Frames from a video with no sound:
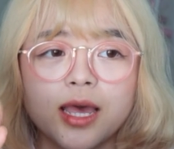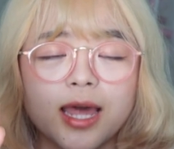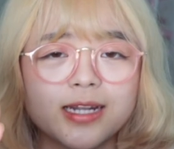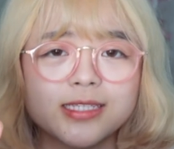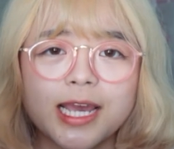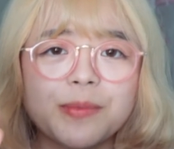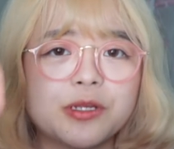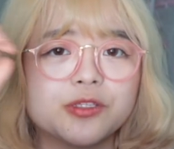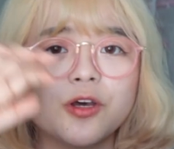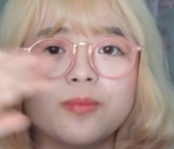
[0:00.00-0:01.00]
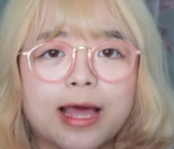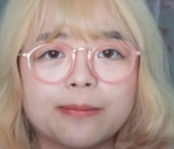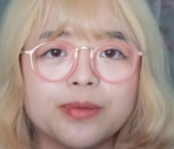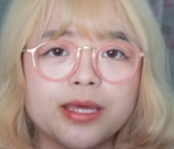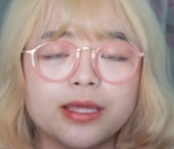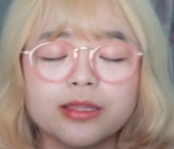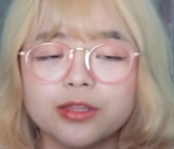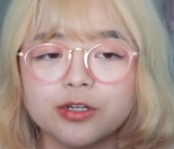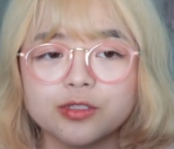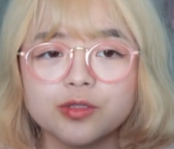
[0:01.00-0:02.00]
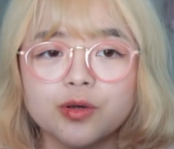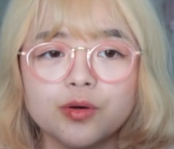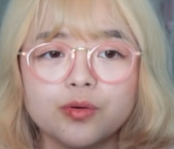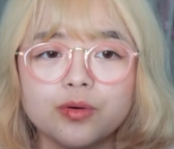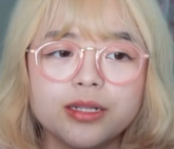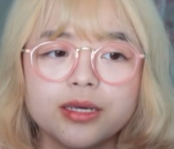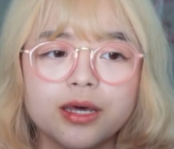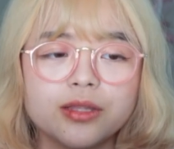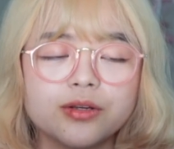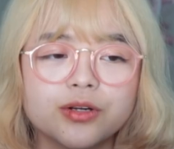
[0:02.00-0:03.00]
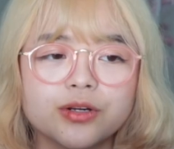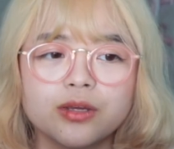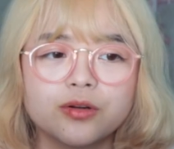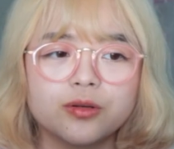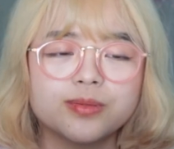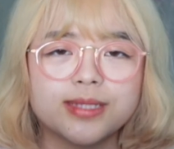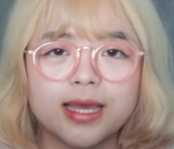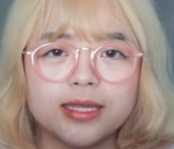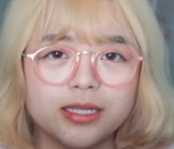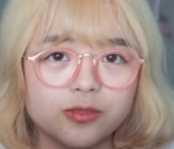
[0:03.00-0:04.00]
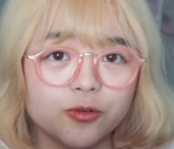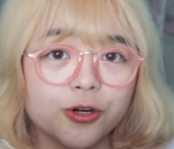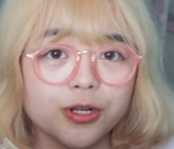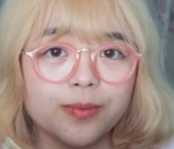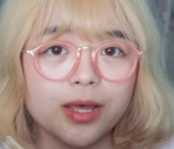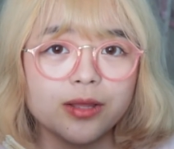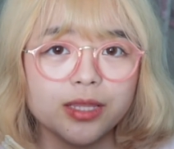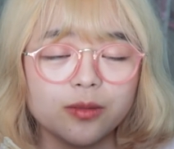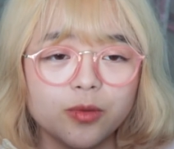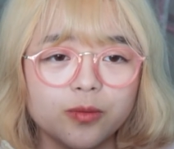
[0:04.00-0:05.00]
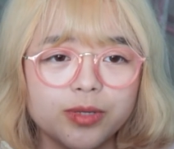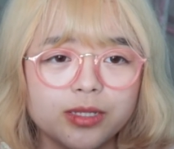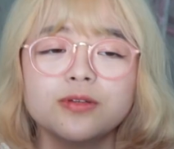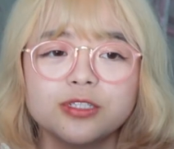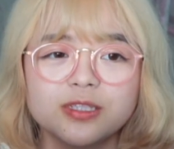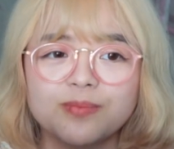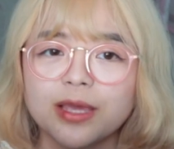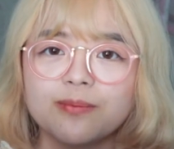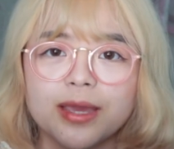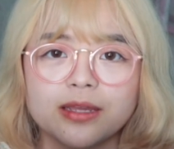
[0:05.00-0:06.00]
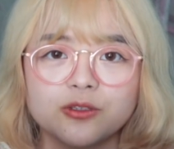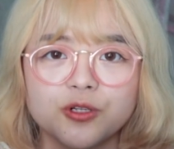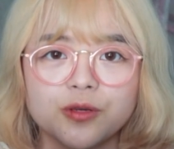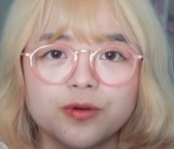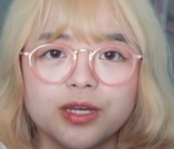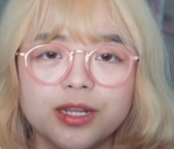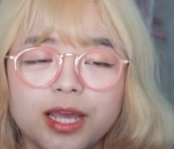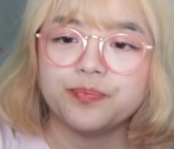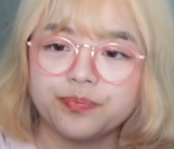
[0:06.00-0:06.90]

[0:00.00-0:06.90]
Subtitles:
At the time, there's no Blackpink, there's no any other groups that he's worried about at the moment. It was just Big Bang and 21.